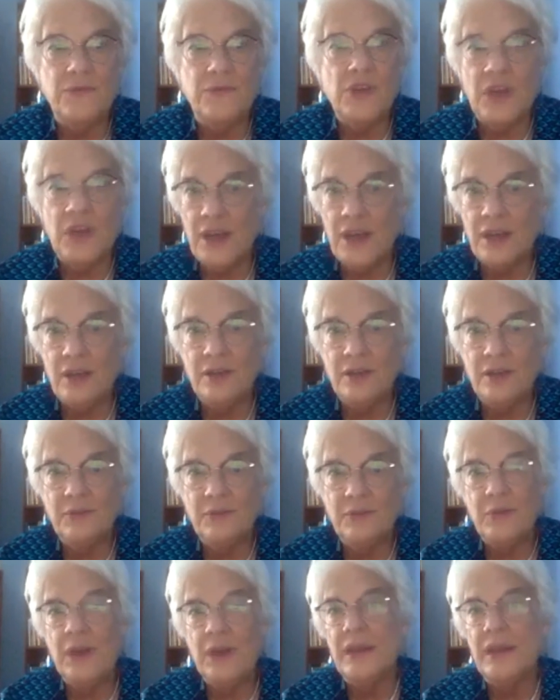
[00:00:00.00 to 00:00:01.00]
child
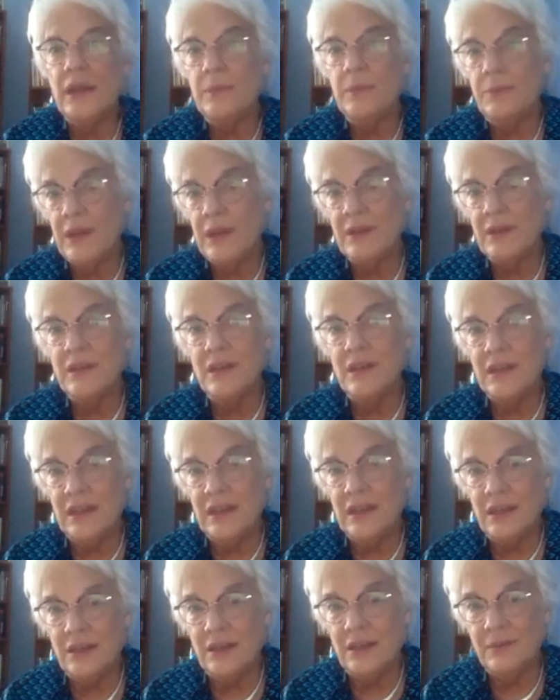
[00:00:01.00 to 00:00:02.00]
when I got pregnant
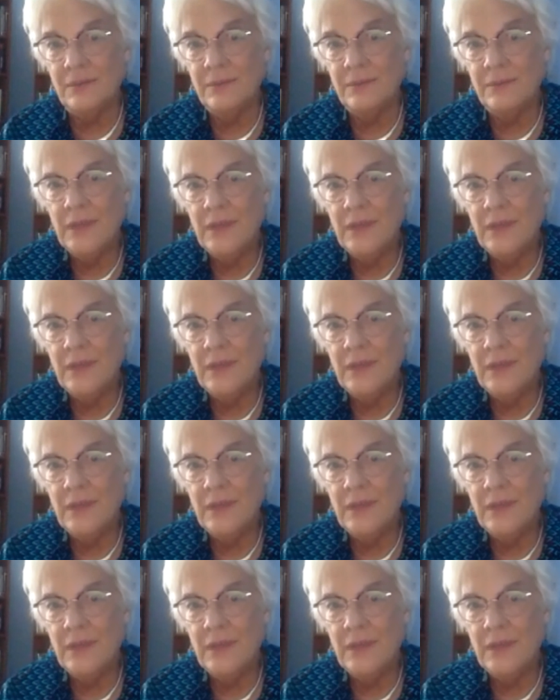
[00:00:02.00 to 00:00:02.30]
again.